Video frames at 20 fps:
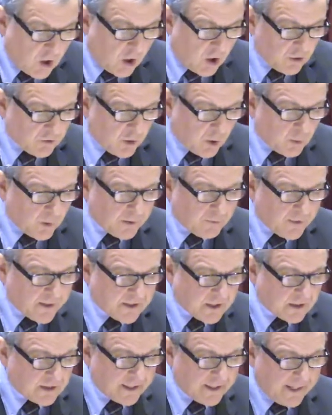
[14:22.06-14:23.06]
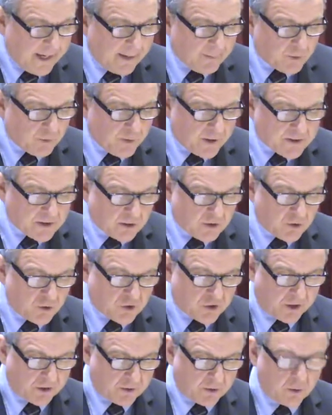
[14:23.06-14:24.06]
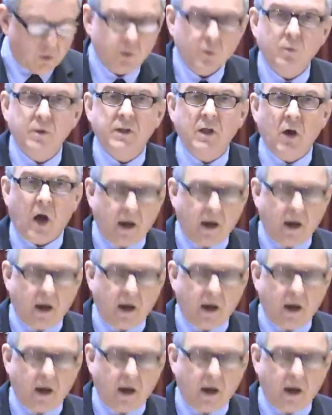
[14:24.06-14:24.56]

Although we recently came to resolution with the